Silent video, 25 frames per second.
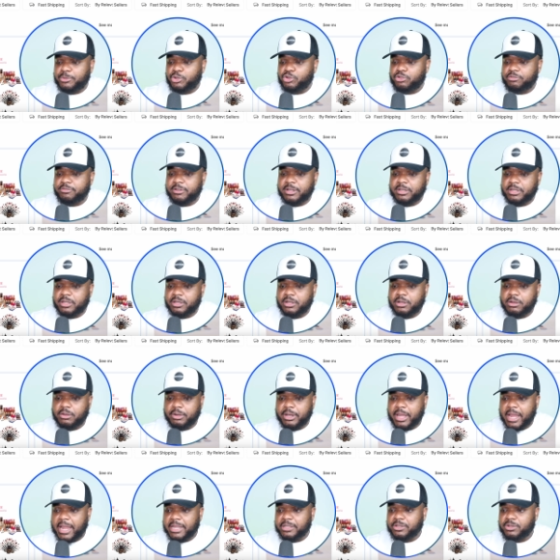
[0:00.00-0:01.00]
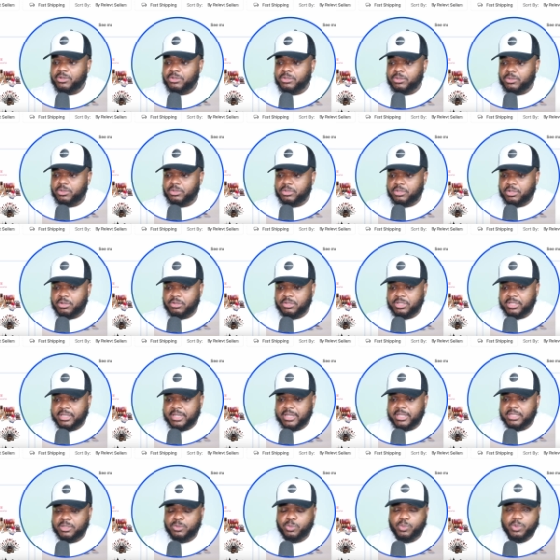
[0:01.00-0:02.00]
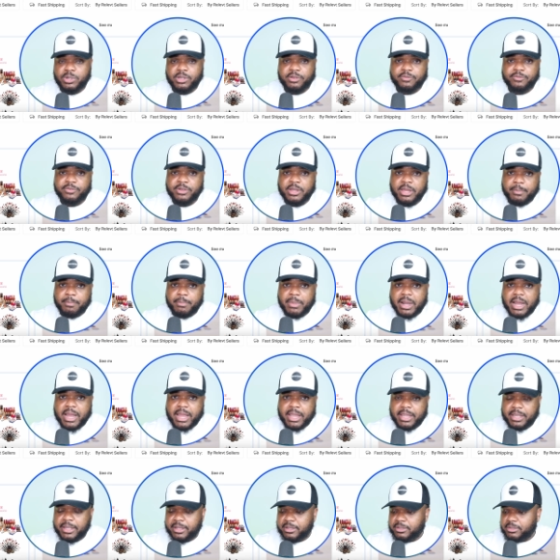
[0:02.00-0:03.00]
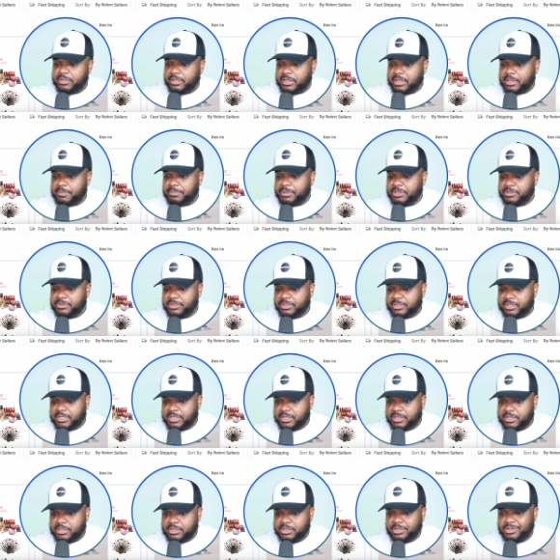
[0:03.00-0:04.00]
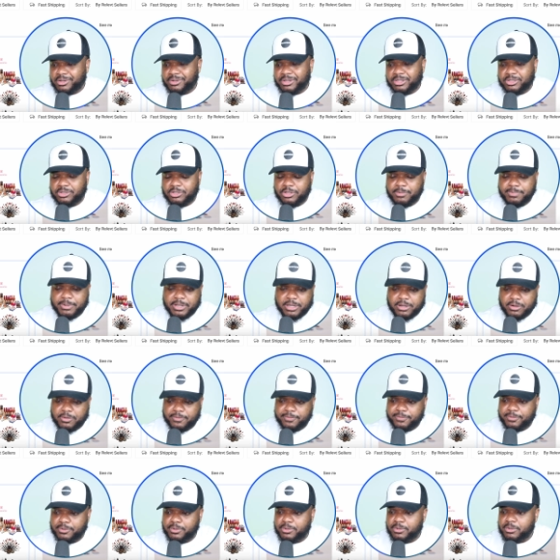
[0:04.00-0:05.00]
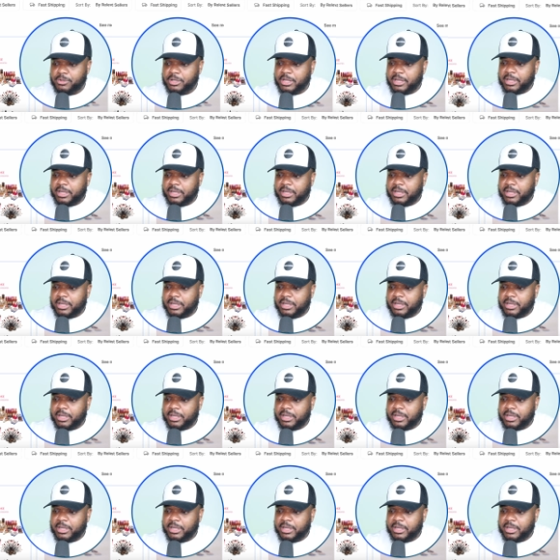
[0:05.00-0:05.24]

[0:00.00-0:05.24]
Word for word: you already know that I use AutoDS with my internet businesses. You know, it's super helpful